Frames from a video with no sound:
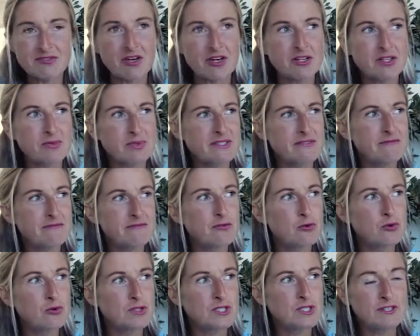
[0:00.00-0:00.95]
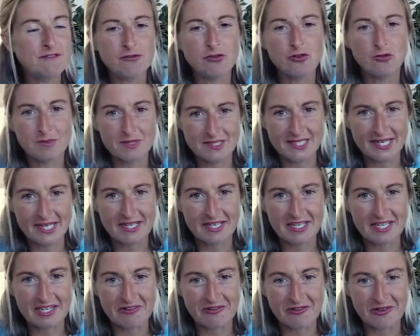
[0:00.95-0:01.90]
growth was 44%
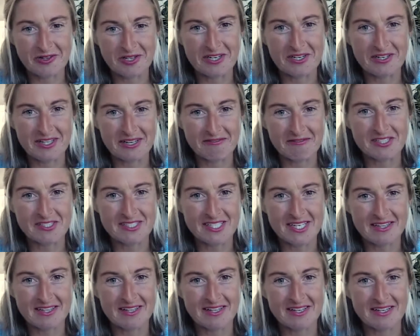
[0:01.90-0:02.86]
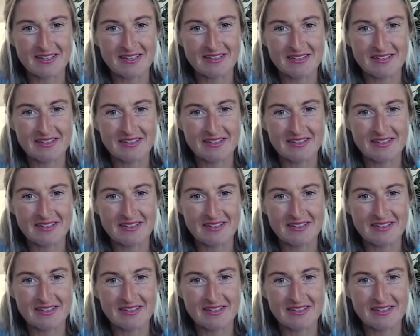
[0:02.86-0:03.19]
year on year. They've just had their